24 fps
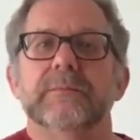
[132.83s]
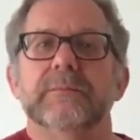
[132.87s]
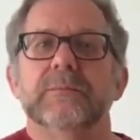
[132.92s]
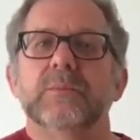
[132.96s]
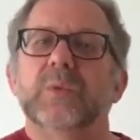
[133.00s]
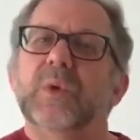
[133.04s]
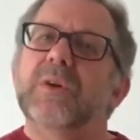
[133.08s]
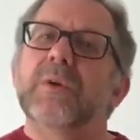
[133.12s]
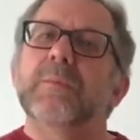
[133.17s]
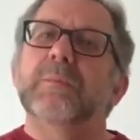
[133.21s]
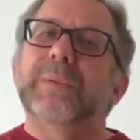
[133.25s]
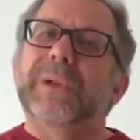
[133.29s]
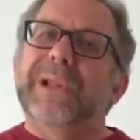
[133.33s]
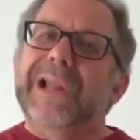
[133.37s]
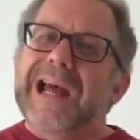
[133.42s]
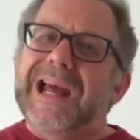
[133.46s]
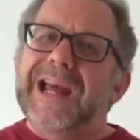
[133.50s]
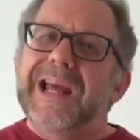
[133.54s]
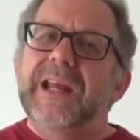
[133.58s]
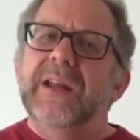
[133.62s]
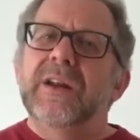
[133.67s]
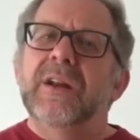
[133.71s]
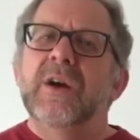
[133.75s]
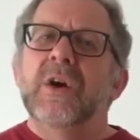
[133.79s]
We're a
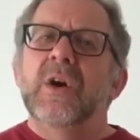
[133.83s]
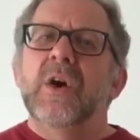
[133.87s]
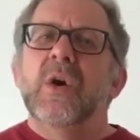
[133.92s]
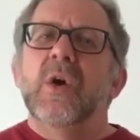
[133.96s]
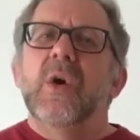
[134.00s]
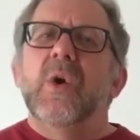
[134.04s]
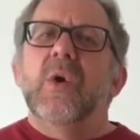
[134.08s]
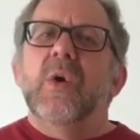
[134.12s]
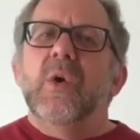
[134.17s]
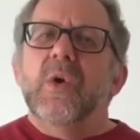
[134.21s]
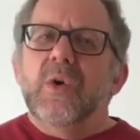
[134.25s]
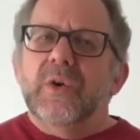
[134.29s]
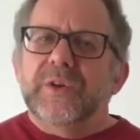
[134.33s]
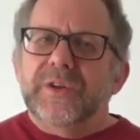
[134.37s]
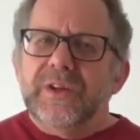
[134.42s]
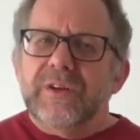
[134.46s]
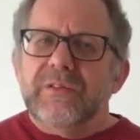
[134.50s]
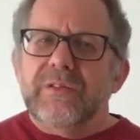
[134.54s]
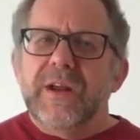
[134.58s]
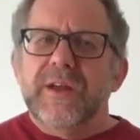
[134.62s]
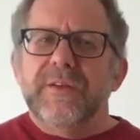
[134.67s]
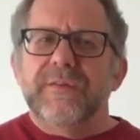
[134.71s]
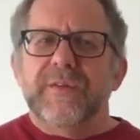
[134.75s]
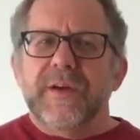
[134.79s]
plain,
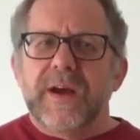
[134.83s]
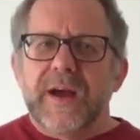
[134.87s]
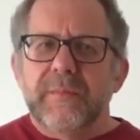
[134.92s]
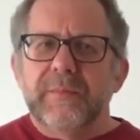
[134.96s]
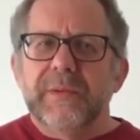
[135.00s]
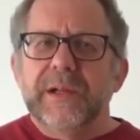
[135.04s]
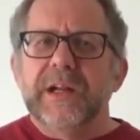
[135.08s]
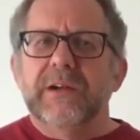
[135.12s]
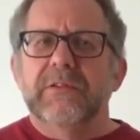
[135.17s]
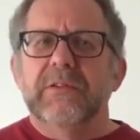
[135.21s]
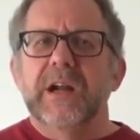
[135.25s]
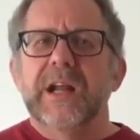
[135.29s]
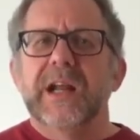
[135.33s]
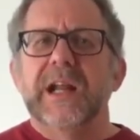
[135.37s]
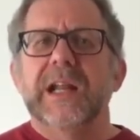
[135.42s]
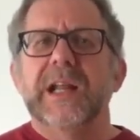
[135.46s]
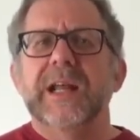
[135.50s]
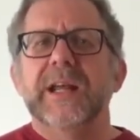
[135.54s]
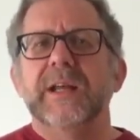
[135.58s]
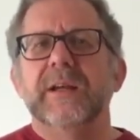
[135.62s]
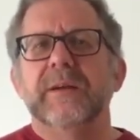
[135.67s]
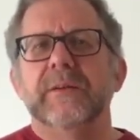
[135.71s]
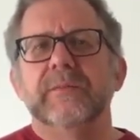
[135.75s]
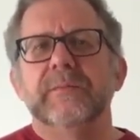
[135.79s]
ordinary family,
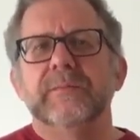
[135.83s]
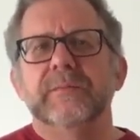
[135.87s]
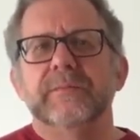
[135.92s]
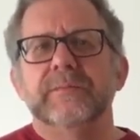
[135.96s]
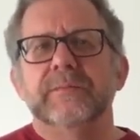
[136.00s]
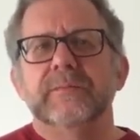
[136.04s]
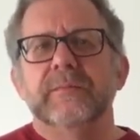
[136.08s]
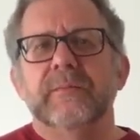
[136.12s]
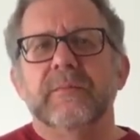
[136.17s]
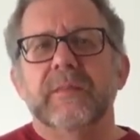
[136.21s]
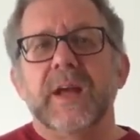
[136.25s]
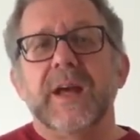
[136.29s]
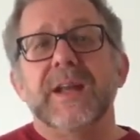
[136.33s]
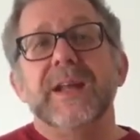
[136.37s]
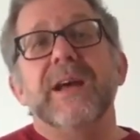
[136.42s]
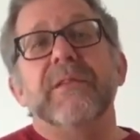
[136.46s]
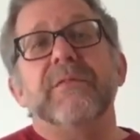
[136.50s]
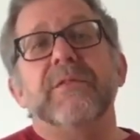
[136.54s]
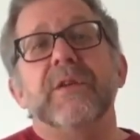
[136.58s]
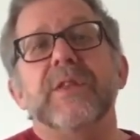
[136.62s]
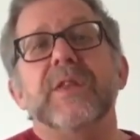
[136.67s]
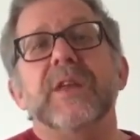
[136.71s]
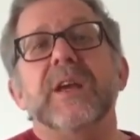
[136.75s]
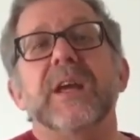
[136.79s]
really, and
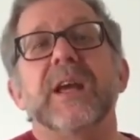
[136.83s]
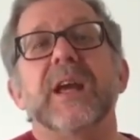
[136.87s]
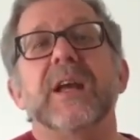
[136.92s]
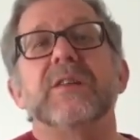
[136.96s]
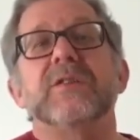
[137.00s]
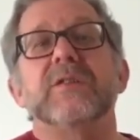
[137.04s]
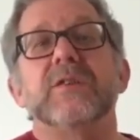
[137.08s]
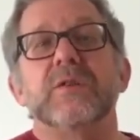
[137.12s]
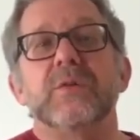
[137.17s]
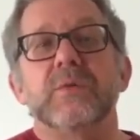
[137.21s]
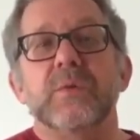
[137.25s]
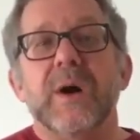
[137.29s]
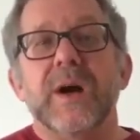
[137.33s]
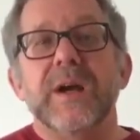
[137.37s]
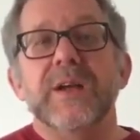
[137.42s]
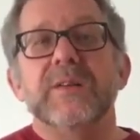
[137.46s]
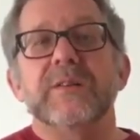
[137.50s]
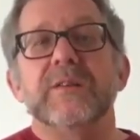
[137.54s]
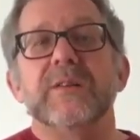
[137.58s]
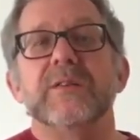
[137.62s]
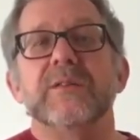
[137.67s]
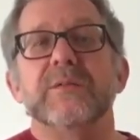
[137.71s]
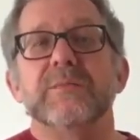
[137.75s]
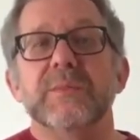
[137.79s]
everything gets
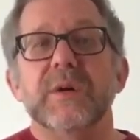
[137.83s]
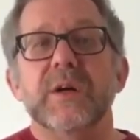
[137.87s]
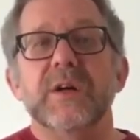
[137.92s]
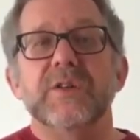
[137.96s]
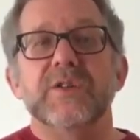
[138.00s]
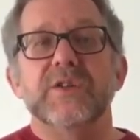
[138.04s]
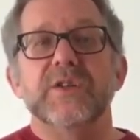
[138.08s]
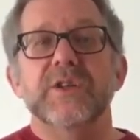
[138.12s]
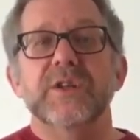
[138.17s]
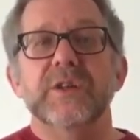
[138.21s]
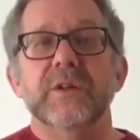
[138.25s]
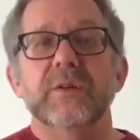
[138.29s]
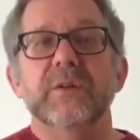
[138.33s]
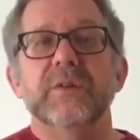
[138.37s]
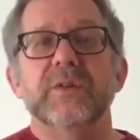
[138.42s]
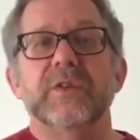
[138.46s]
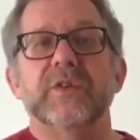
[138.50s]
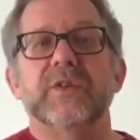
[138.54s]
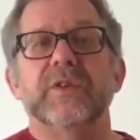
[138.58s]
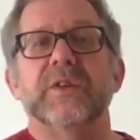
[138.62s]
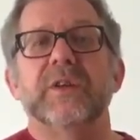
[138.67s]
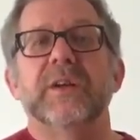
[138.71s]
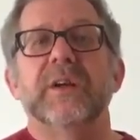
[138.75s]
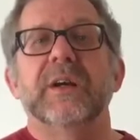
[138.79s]
twice as much
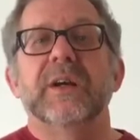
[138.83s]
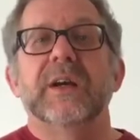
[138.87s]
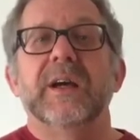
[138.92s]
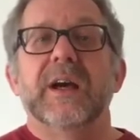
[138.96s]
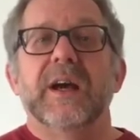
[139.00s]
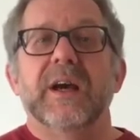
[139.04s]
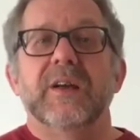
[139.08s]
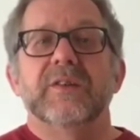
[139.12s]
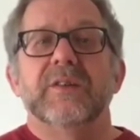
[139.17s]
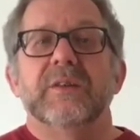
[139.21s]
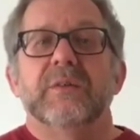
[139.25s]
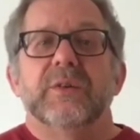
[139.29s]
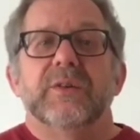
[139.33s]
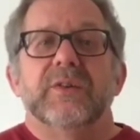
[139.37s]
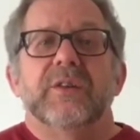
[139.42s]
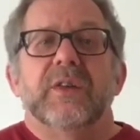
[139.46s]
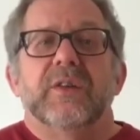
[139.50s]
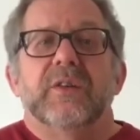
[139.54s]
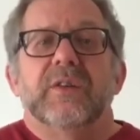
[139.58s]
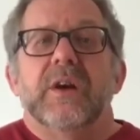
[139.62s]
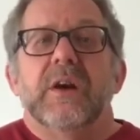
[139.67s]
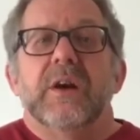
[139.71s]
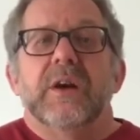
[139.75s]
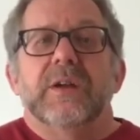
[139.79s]
use as it was
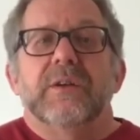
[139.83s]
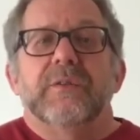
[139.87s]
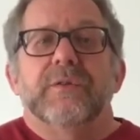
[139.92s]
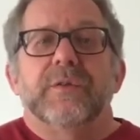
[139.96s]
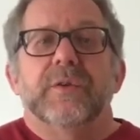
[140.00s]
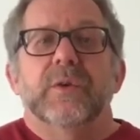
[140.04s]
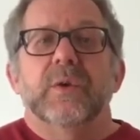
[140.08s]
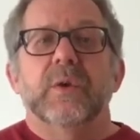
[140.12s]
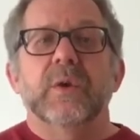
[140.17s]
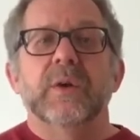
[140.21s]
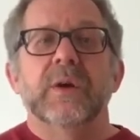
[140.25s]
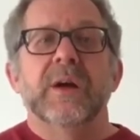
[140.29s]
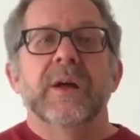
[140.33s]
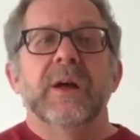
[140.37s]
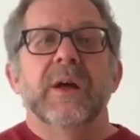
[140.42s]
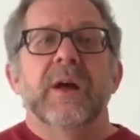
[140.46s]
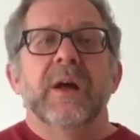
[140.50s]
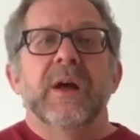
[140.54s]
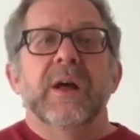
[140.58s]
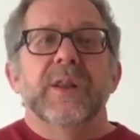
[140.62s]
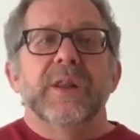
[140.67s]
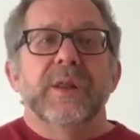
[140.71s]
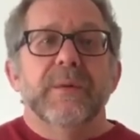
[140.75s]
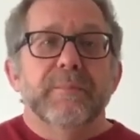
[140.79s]
designed for.
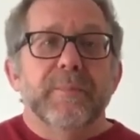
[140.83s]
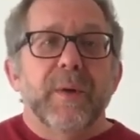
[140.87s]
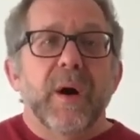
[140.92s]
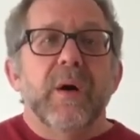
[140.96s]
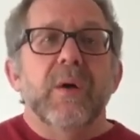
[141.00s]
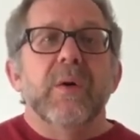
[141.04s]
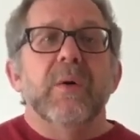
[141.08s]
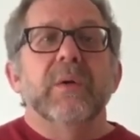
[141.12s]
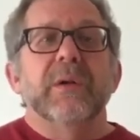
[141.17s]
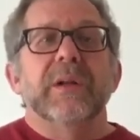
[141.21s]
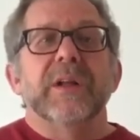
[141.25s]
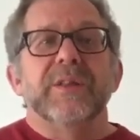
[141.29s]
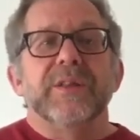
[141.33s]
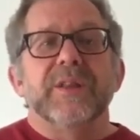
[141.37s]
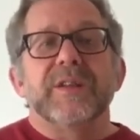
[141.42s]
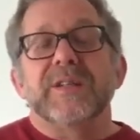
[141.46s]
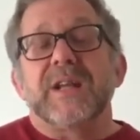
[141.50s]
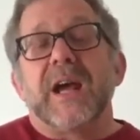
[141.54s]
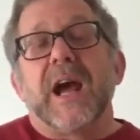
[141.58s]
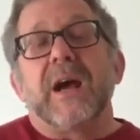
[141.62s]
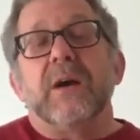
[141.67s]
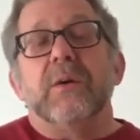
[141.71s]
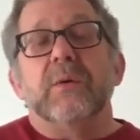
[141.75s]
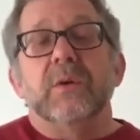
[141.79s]
The bowl and the
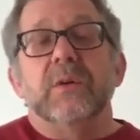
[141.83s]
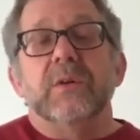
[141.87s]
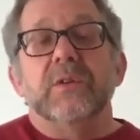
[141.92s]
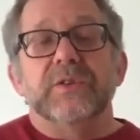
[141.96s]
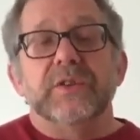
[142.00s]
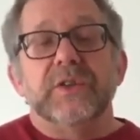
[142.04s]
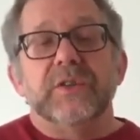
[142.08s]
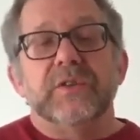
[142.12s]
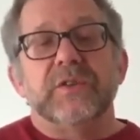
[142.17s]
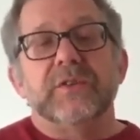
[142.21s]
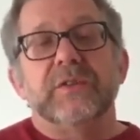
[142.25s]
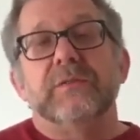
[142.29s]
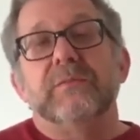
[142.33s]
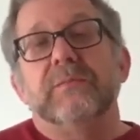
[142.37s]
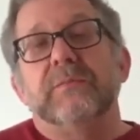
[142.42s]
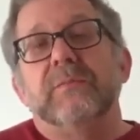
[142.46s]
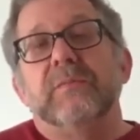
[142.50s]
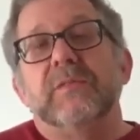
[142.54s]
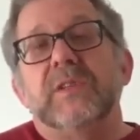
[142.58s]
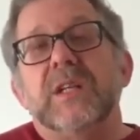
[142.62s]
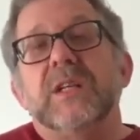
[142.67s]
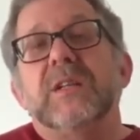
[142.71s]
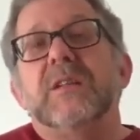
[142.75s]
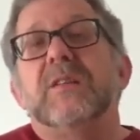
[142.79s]
towel just
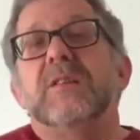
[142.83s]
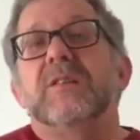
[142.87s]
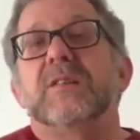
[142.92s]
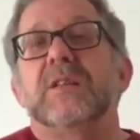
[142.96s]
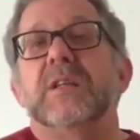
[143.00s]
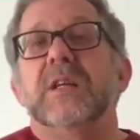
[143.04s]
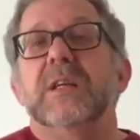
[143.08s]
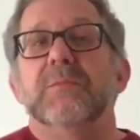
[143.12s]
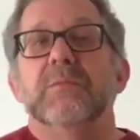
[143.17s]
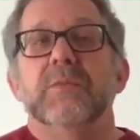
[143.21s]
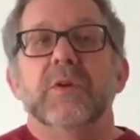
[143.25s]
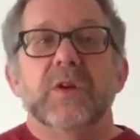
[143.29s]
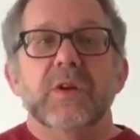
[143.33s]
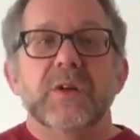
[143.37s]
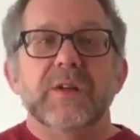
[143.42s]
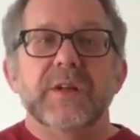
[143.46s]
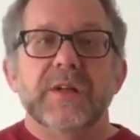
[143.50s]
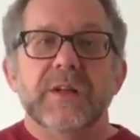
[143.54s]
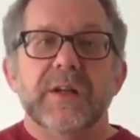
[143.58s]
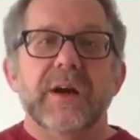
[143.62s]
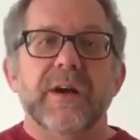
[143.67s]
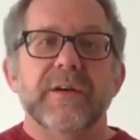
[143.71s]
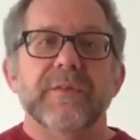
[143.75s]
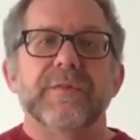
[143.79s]
didn't seem good
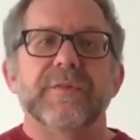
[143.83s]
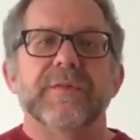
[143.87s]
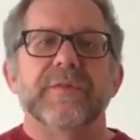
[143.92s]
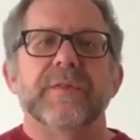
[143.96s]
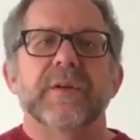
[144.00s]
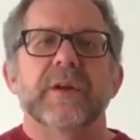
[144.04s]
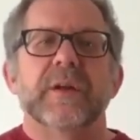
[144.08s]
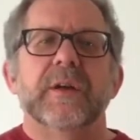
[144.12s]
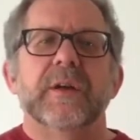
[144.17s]
enough